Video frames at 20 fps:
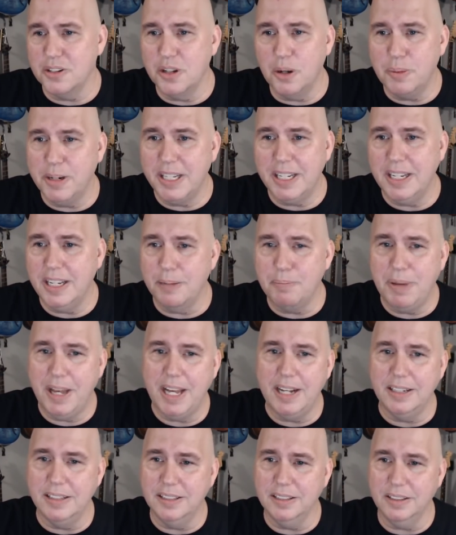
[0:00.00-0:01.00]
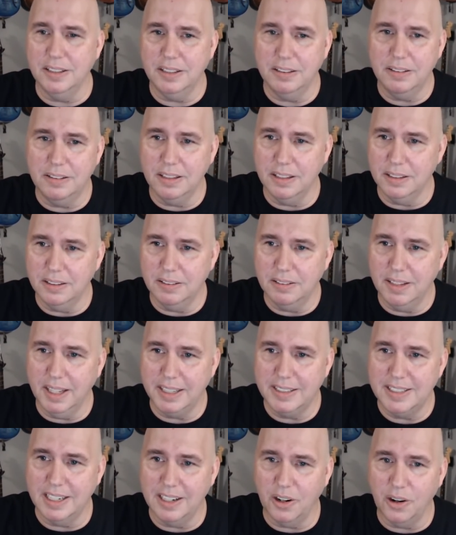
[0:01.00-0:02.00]
nobody can get paid until the, the
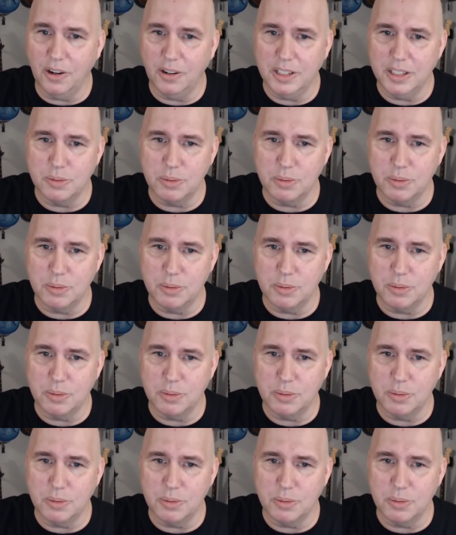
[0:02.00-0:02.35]
like I said, it all gets